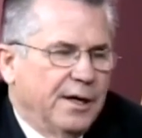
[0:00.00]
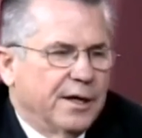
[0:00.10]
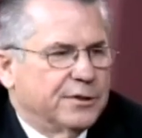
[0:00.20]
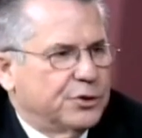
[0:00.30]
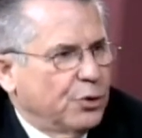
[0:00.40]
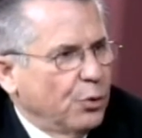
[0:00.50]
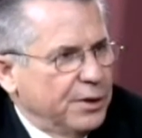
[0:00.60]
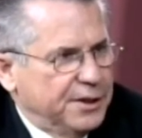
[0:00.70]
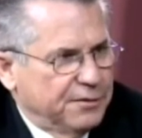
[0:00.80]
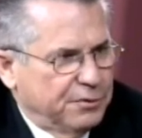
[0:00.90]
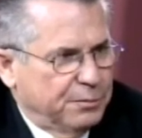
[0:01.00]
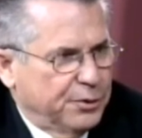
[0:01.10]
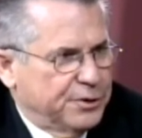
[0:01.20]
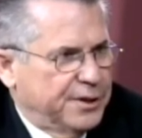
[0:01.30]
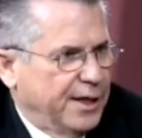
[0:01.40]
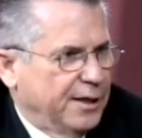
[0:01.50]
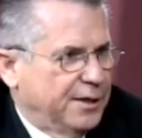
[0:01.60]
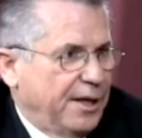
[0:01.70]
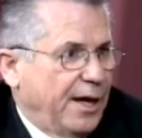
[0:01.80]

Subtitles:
a totally different personality,